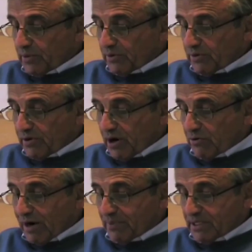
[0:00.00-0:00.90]
will grow
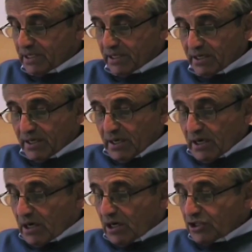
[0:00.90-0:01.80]
rapidly.
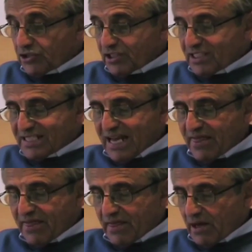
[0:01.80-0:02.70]

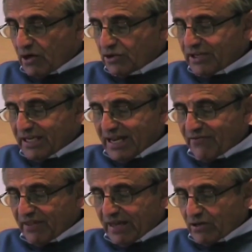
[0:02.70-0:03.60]

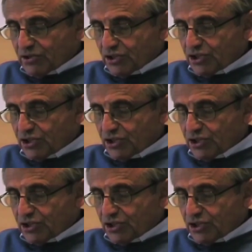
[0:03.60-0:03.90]
111,000